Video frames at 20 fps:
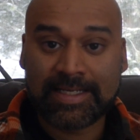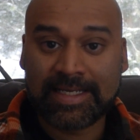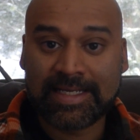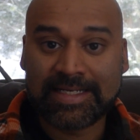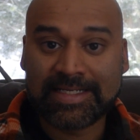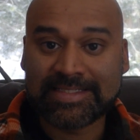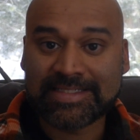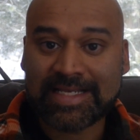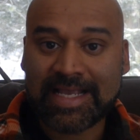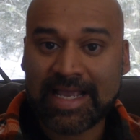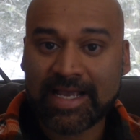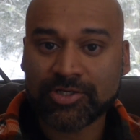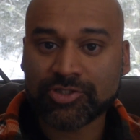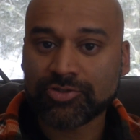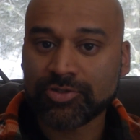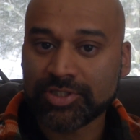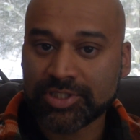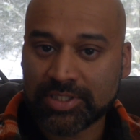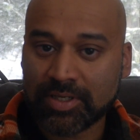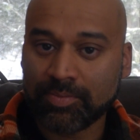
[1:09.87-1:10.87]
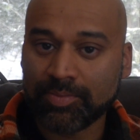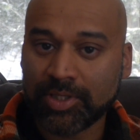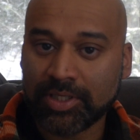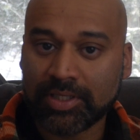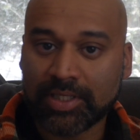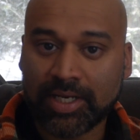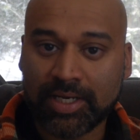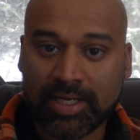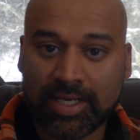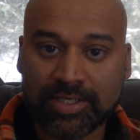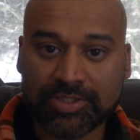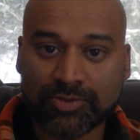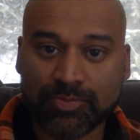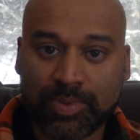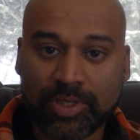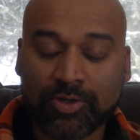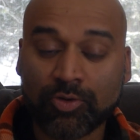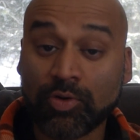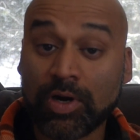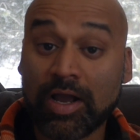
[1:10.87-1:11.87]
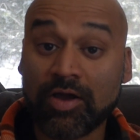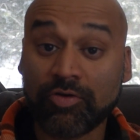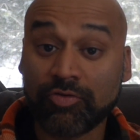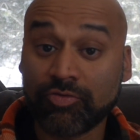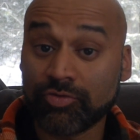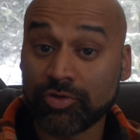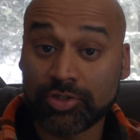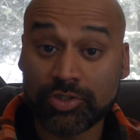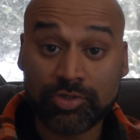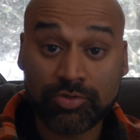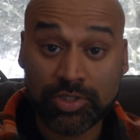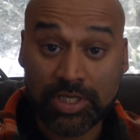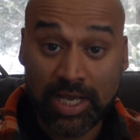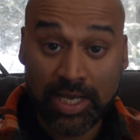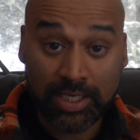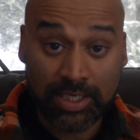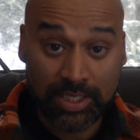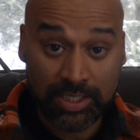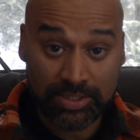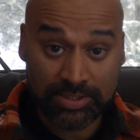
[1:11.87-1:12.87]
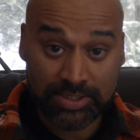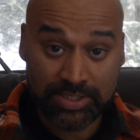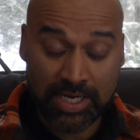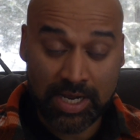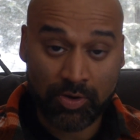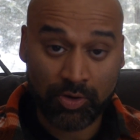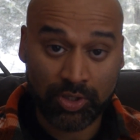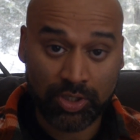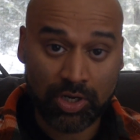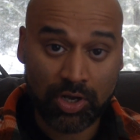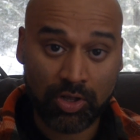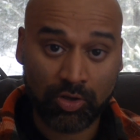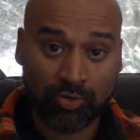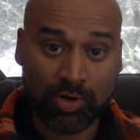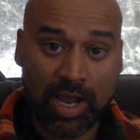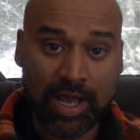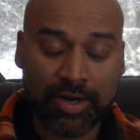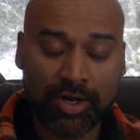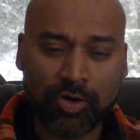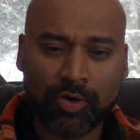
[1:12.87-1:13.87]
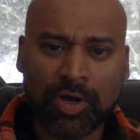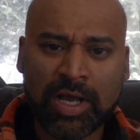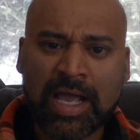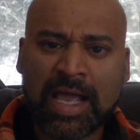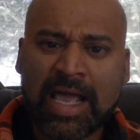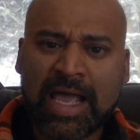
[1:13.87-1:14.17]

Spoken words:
It is actually something that has been around for 2 decades now in Colorado,